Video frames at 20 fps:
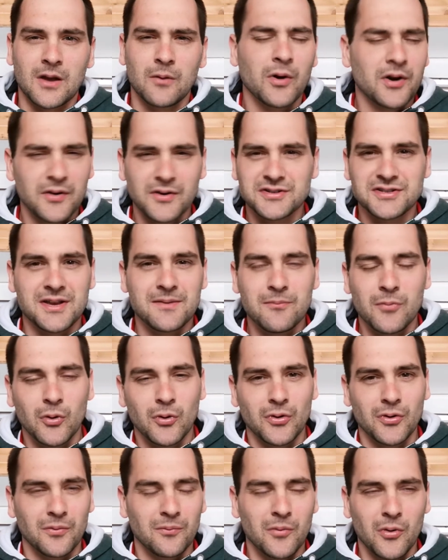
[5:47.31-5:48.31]
and why do I say
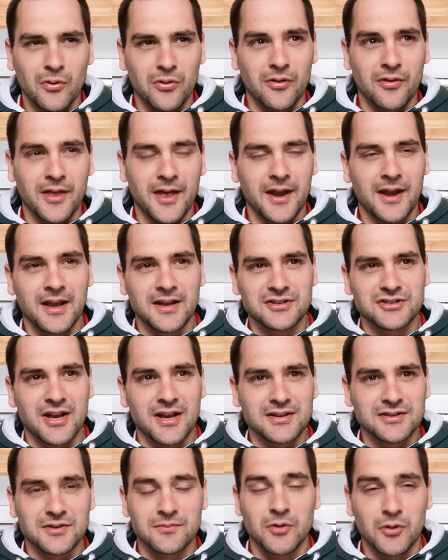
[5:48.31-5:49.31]
more more than the
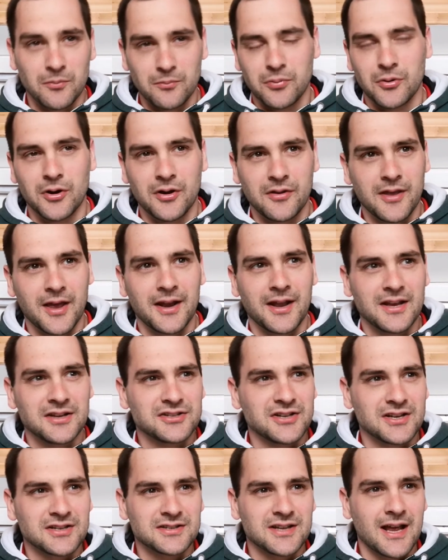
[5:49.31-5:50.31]
NHS? I'm not putting the
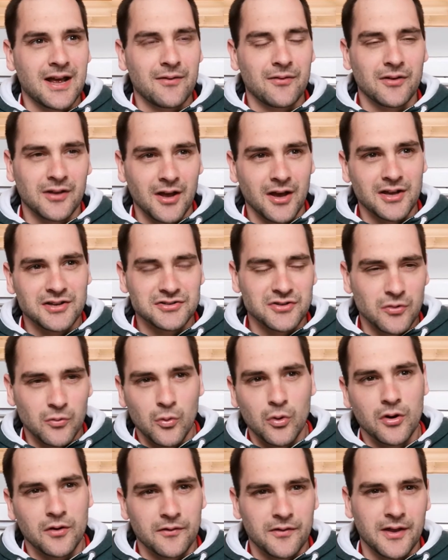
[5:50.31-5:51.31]
NHS down. The guys that
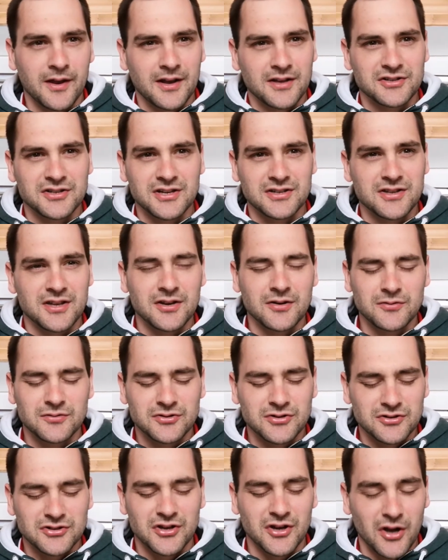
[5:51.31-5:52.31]
work for the NHS, they do
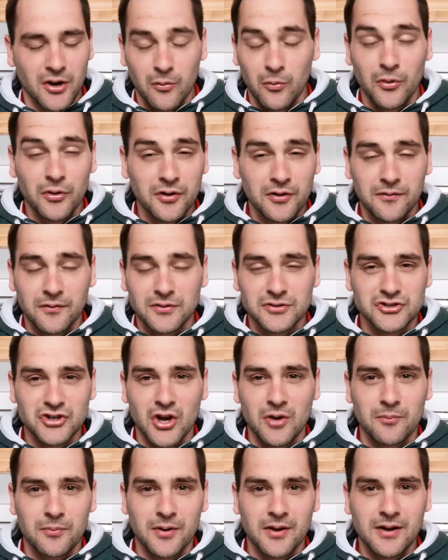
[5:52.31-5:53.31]
such a, a wonderful
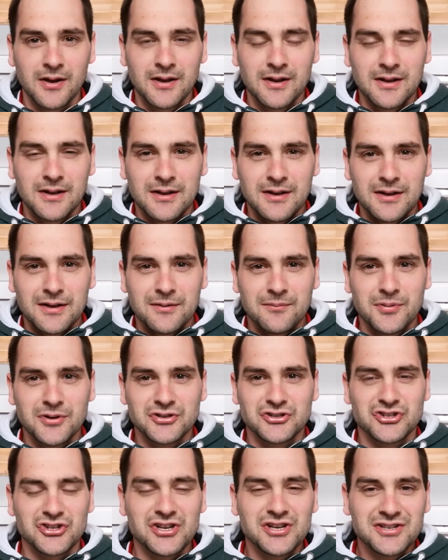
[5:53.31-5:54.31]
job, but
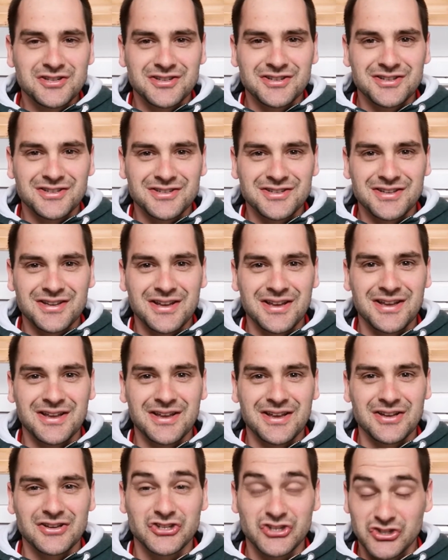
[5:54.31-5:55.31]
but Jesus
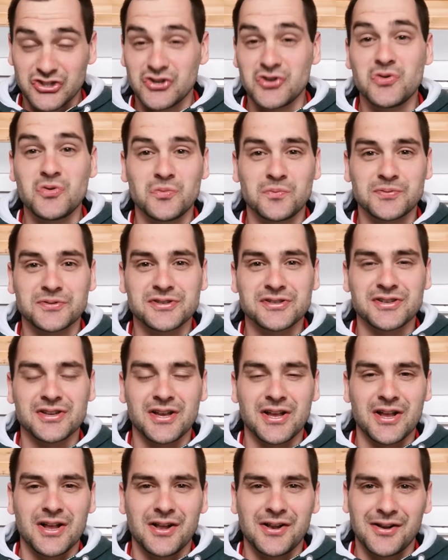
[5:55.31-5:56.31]
stoops
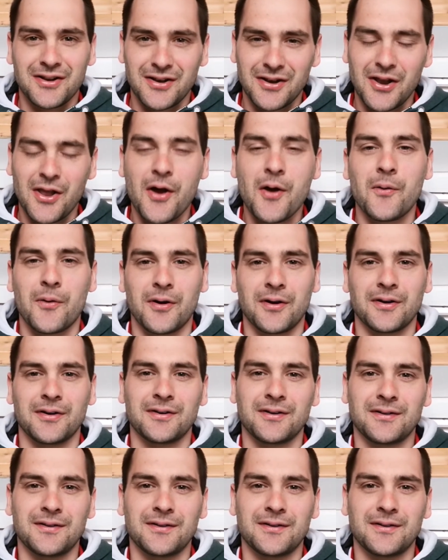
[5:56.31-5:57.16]
lower.